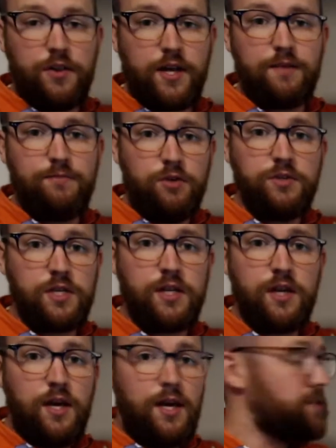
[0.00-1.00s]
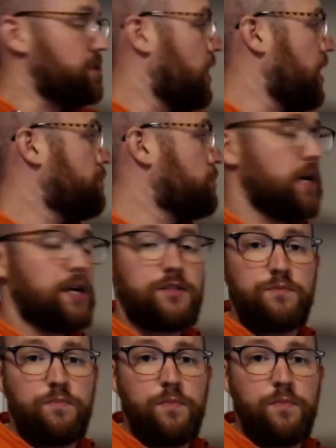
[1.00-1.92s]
that I'm using is the hypertext